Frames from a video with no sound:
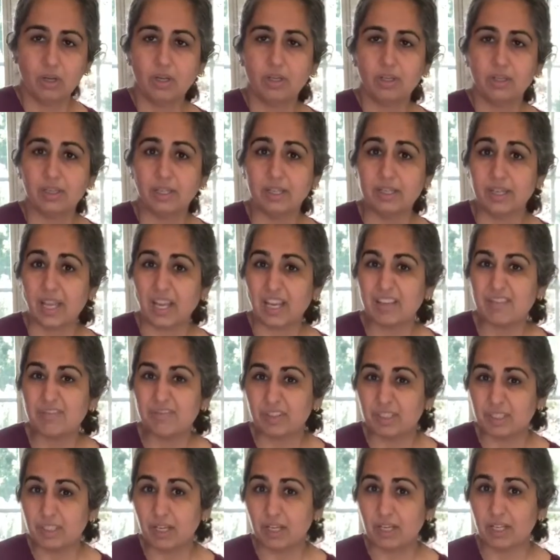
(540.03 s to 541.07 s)
the knife
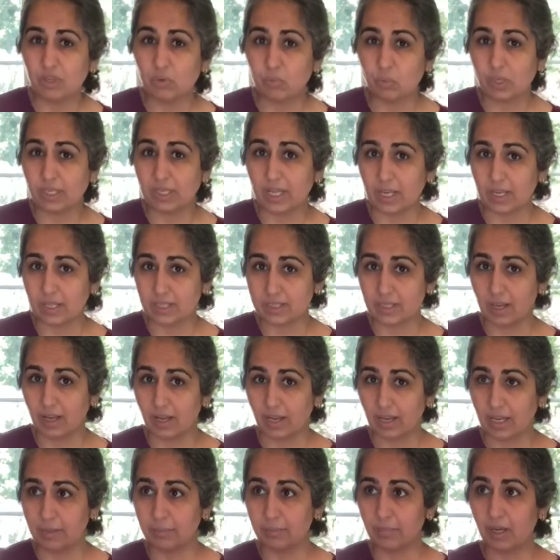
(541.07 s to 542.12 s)
and cutting one at a
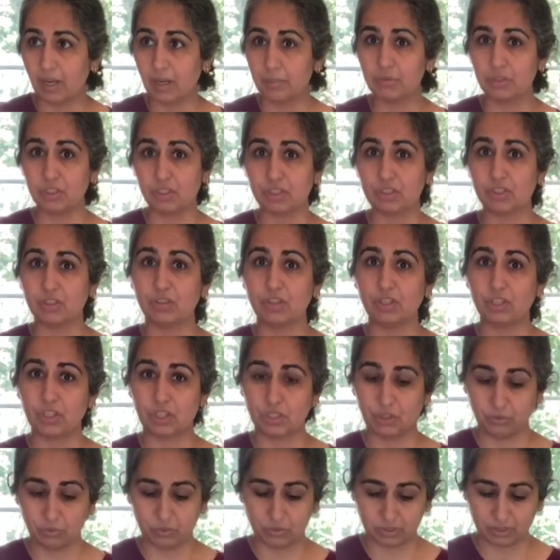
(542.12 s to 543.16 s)
time, I'm just going to
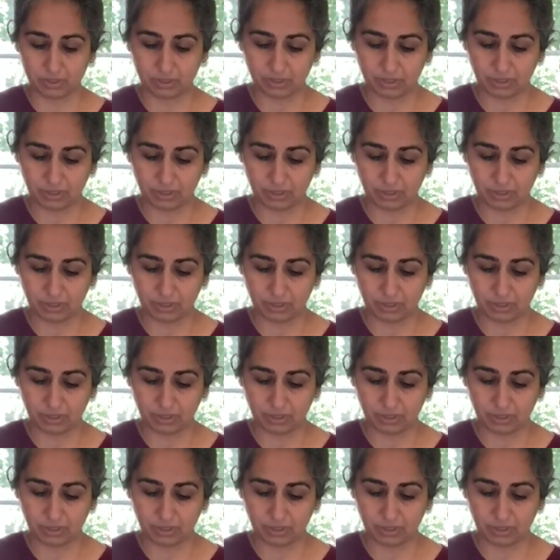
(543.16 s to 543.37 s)
use